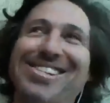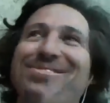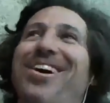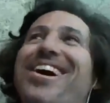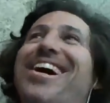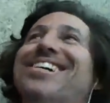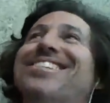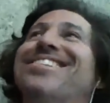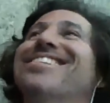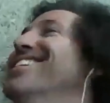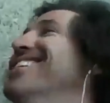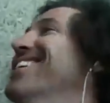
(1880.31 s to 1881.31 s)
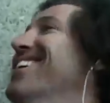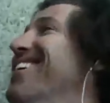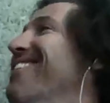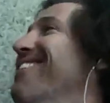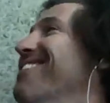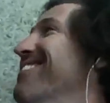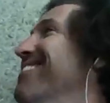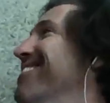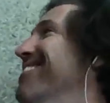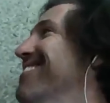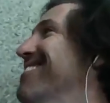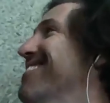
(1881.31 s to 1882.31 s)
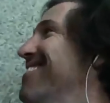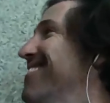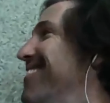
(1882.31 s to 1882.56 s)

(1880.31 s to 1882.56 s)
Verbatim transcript: That's why I asked it. Yeah, yeah,